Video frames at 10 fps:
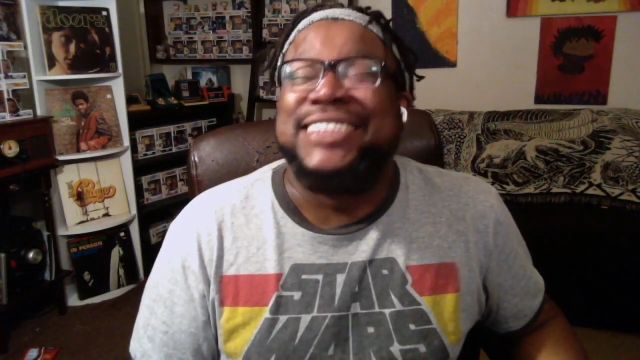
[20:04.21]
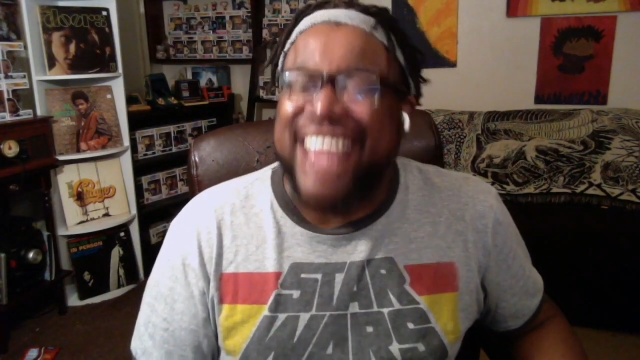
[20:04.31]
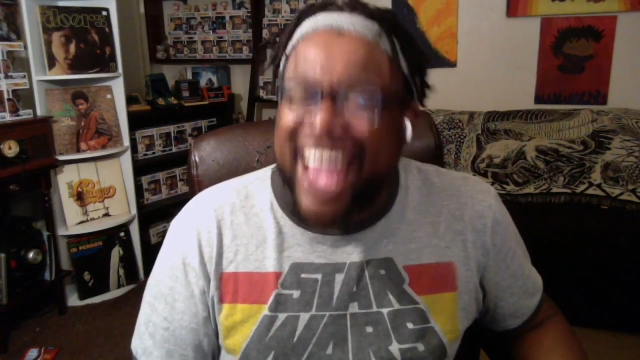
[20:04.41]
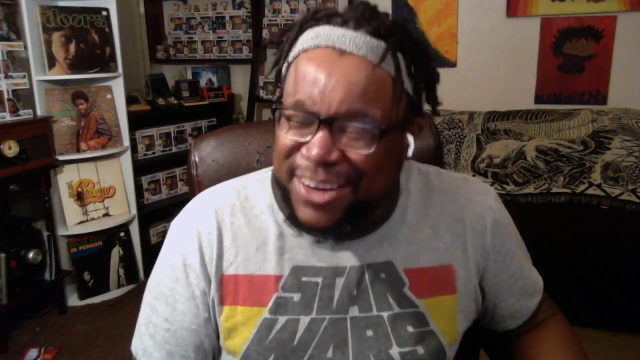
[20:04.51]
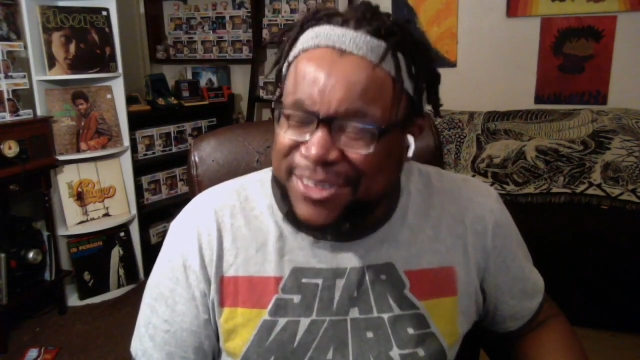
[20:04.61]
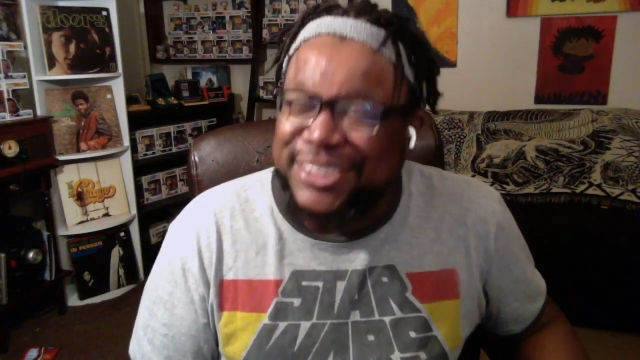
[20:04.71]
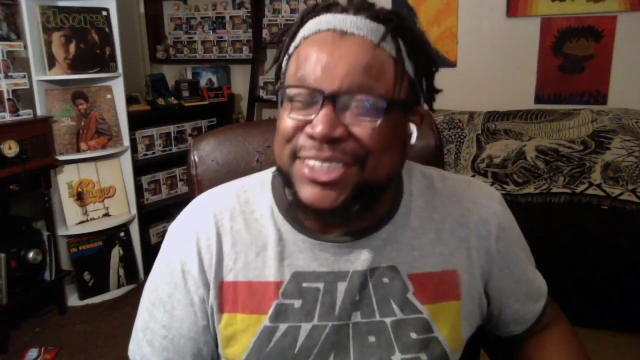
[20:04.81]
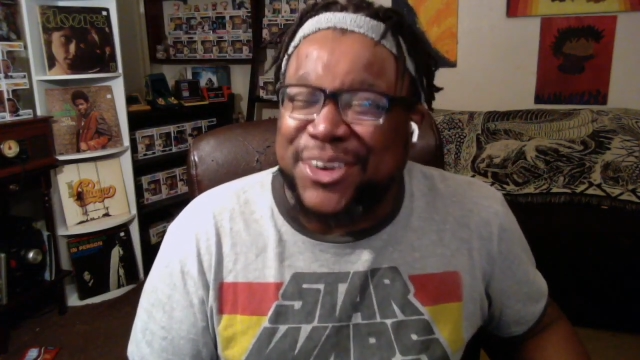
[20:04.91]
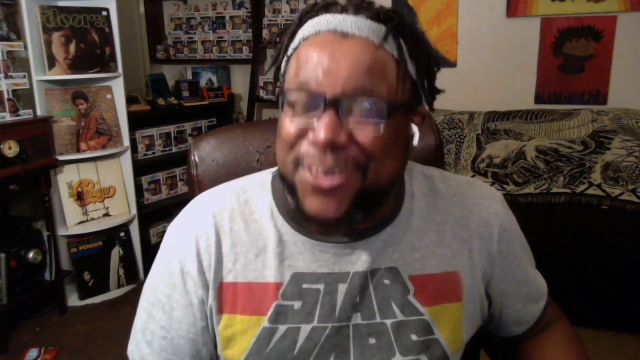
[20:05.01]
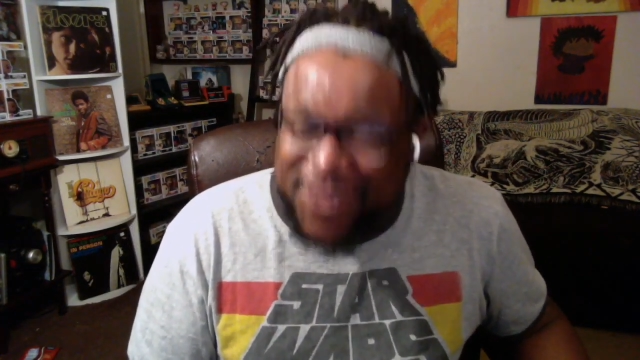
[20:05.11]
that was
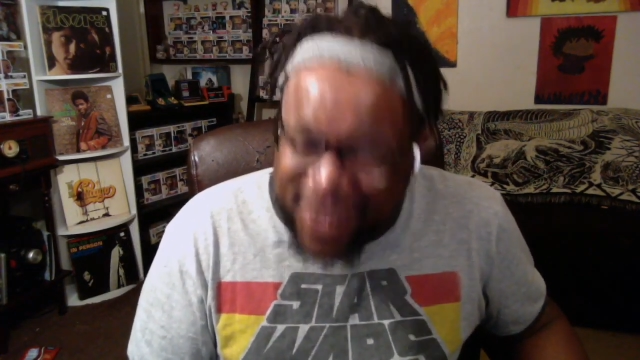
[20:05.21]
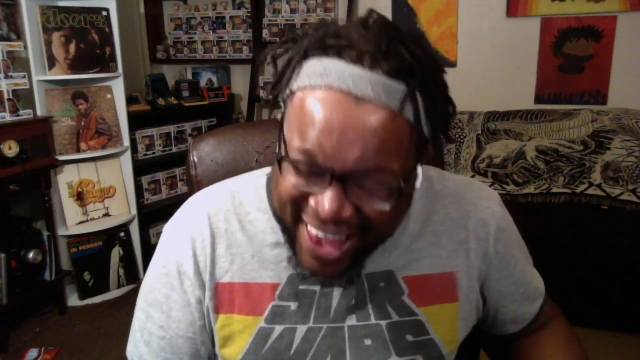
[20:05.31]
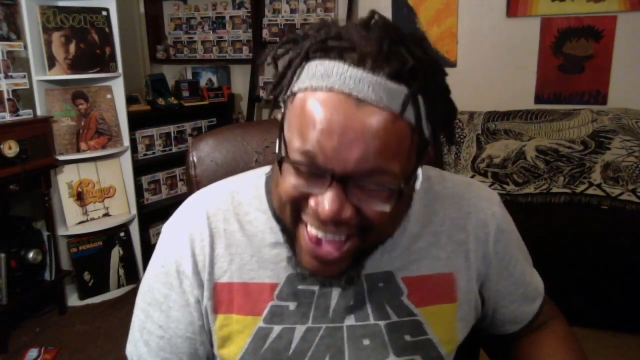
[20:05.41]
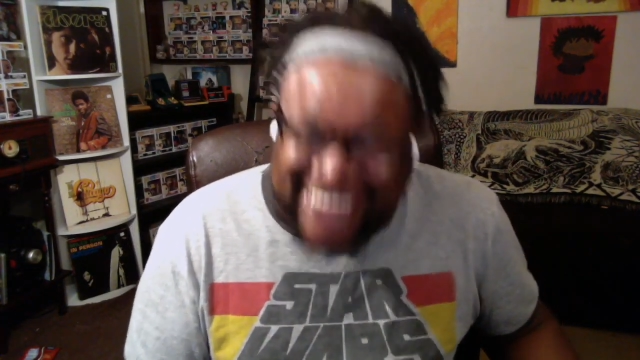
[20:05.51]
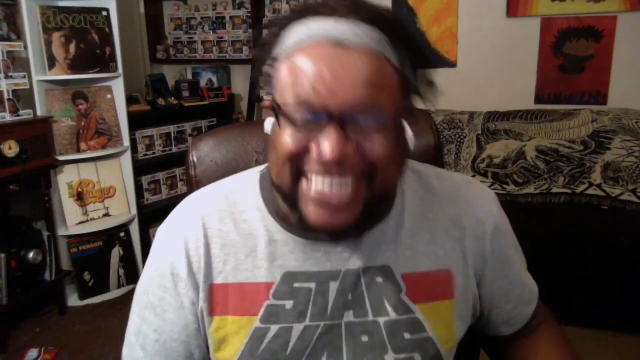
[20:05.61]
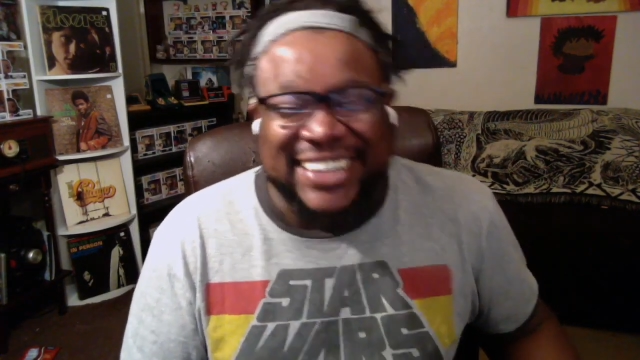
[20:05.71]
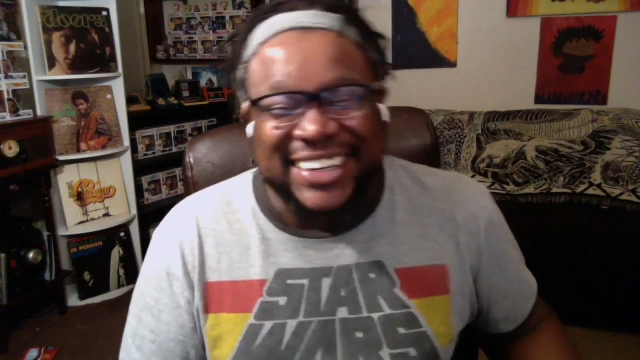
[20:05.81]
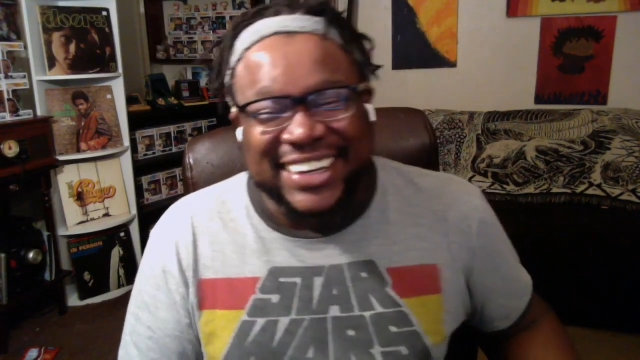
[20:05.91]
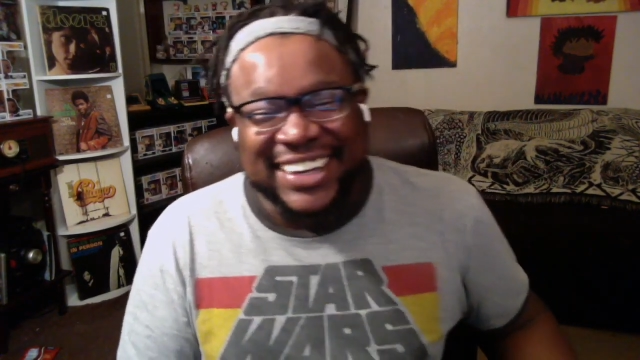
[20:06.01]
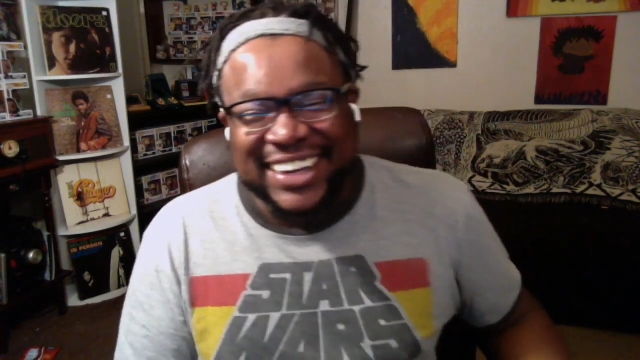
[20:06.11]
great.
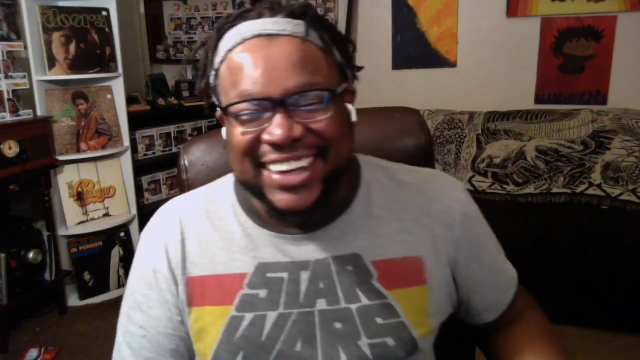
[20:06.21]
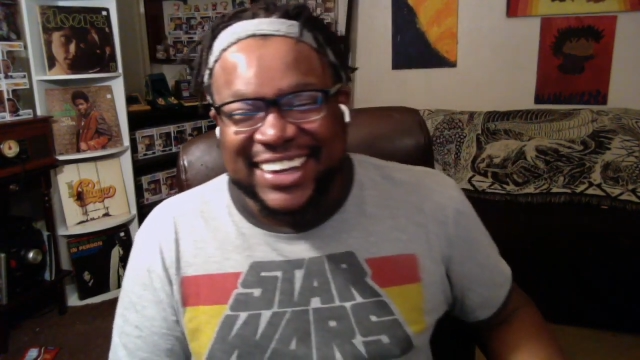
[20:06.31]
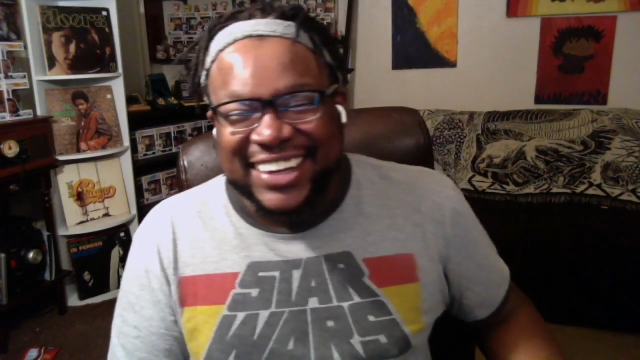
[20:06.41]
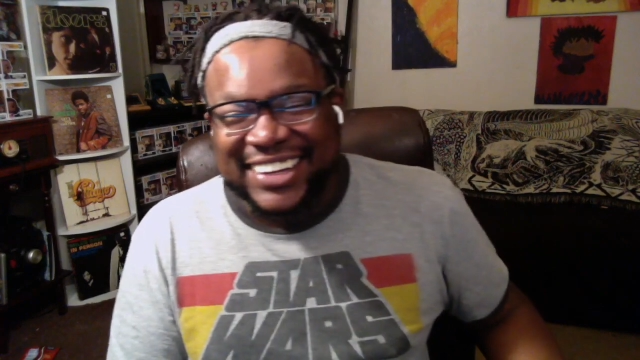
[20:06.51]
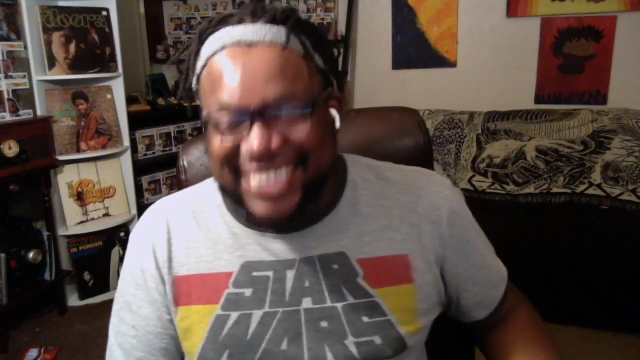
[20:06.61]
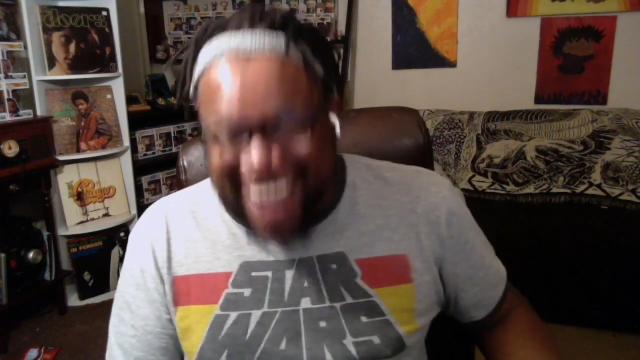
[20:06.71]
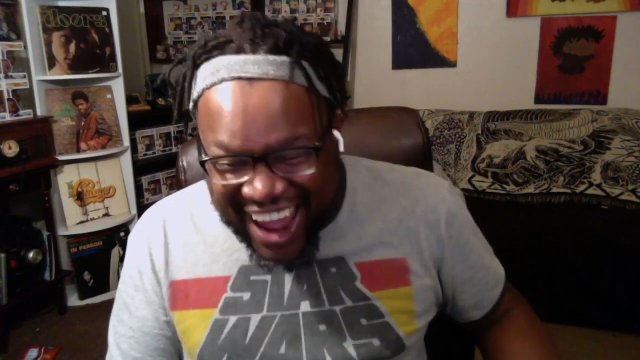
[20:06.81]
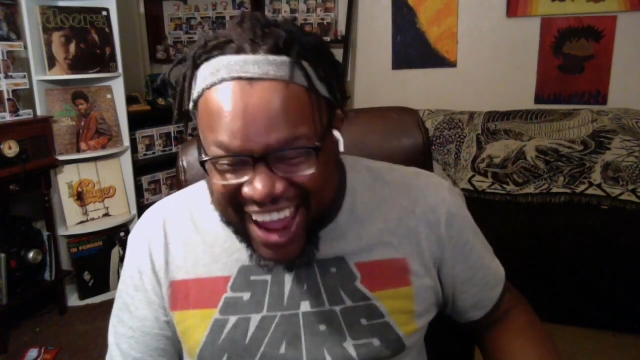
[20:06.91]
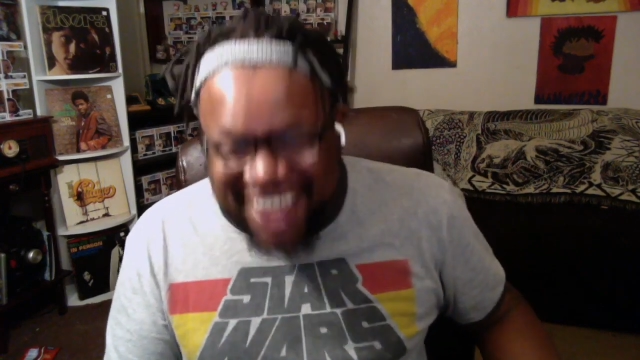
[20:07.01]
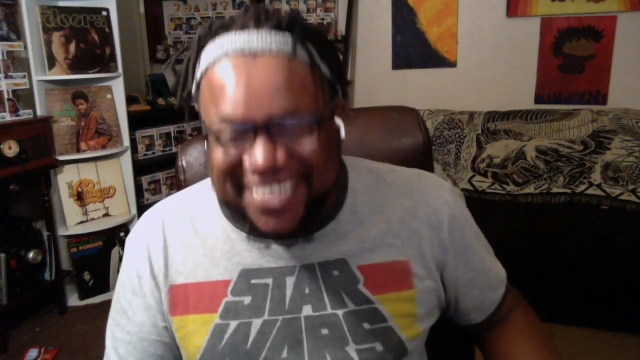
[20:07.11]

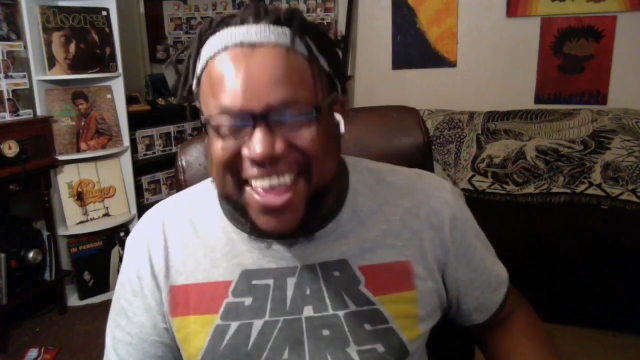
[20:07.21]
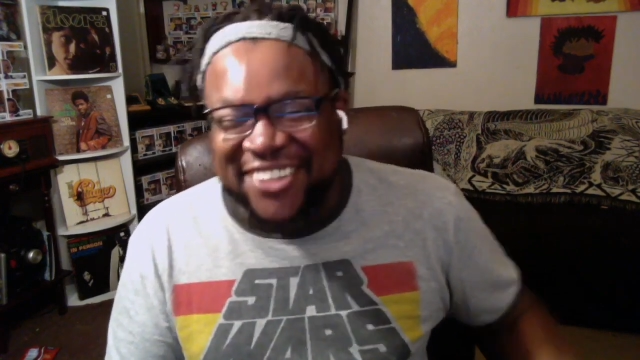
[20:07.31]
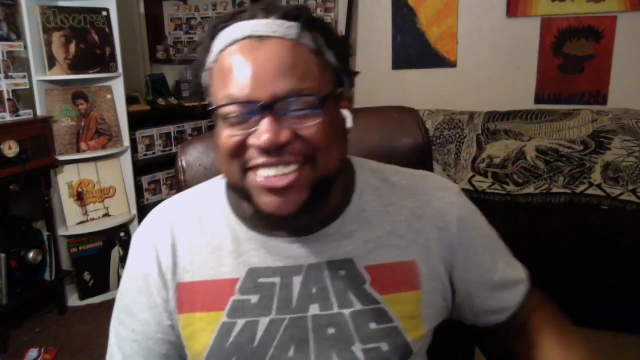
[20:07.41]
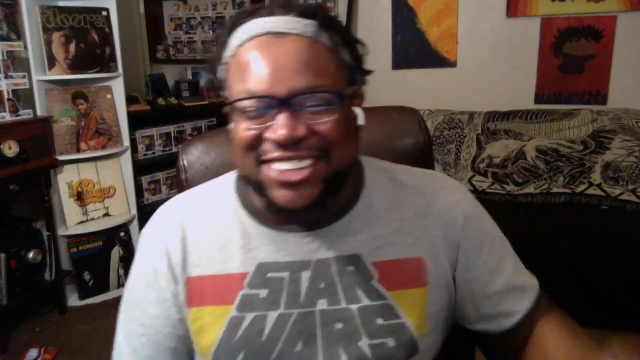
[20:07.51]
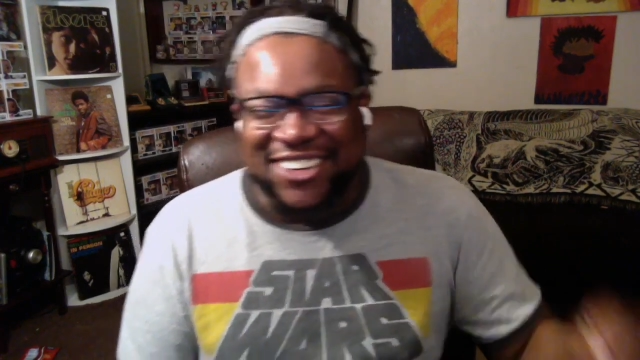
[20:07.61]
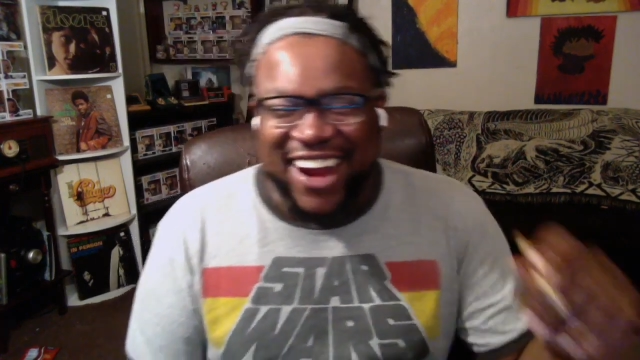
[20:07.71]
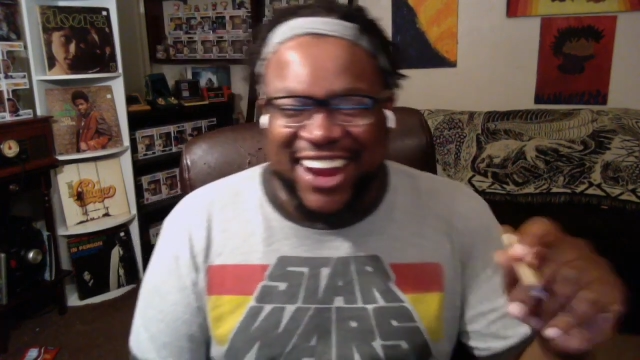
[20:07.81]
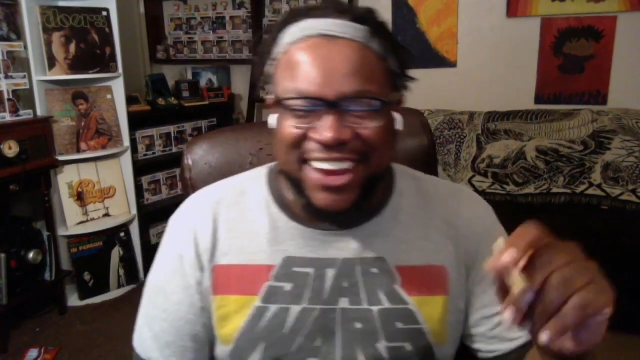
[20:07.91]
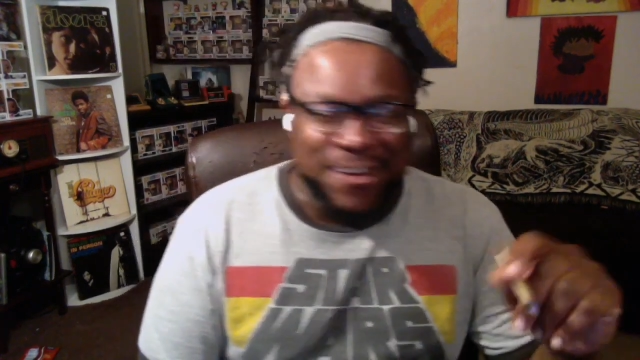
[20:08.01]
Damn, that was great.